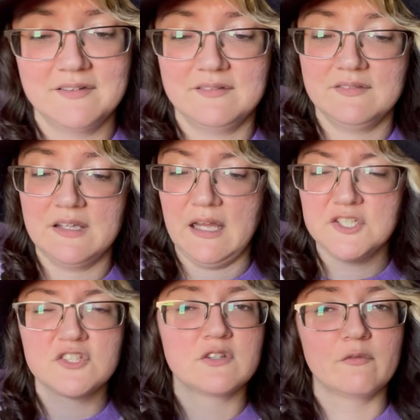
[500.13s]
that I
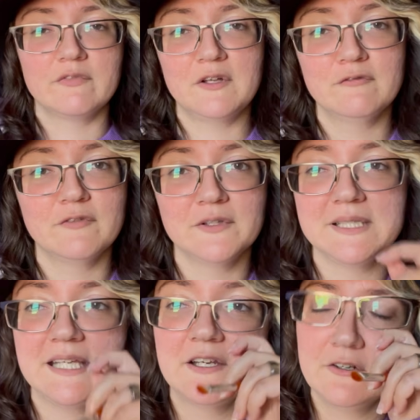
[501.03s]
just don't feel
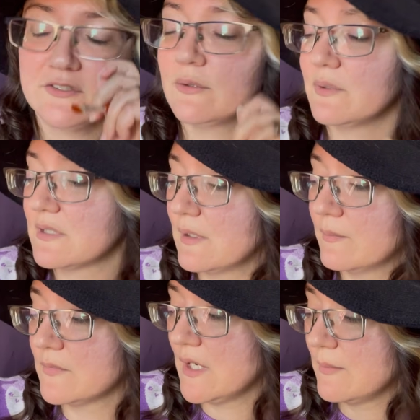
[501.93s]
fully here, so it's
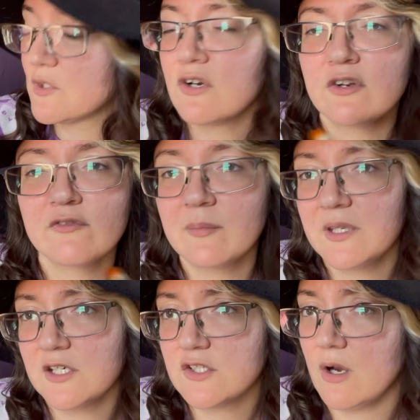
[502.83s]
sometimes harder for
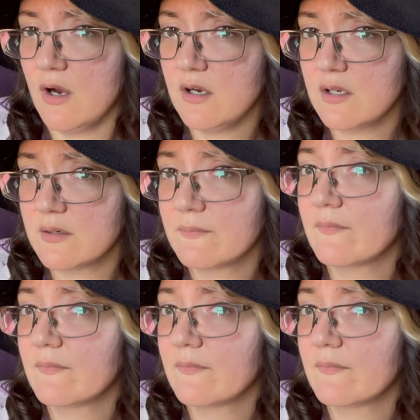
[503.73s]
me to talk.